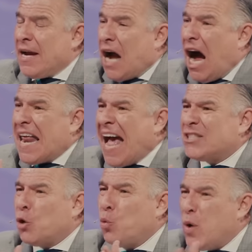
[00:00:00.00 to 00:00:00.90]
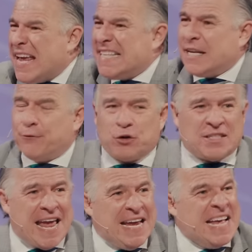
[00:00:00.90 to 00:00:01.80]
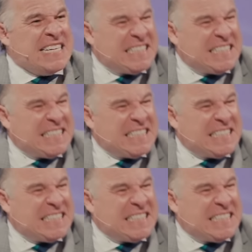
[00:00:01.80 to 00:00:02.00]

God has a reason for saying,